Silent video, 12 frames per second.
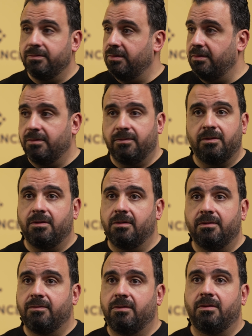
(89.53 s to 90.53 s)

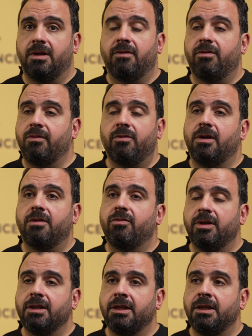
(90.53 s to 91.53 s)
for everywhere
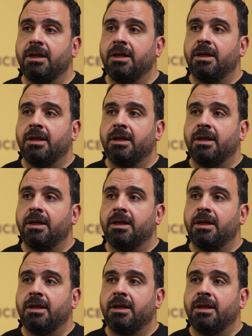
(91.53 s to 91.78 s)
really,